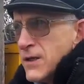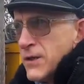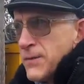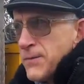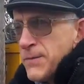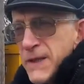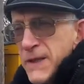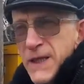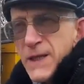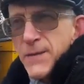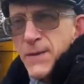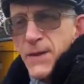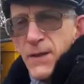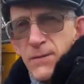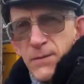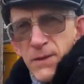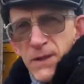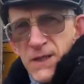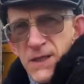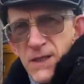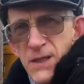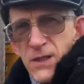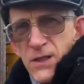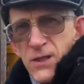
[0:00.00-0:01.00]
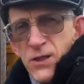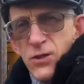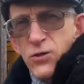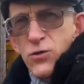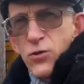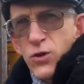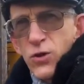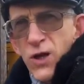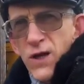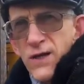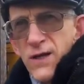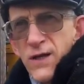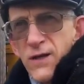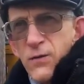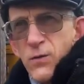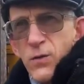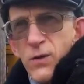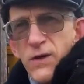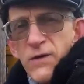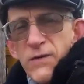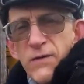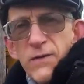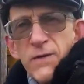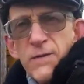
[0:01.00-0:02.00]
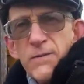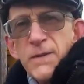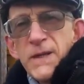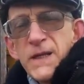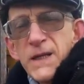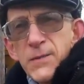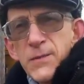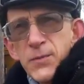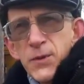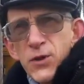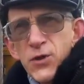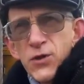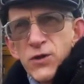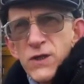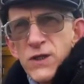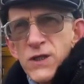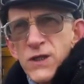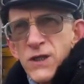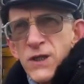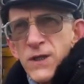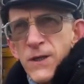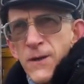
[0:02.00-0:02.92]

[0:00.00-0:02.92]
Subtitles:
beekeeping business together with beekeepers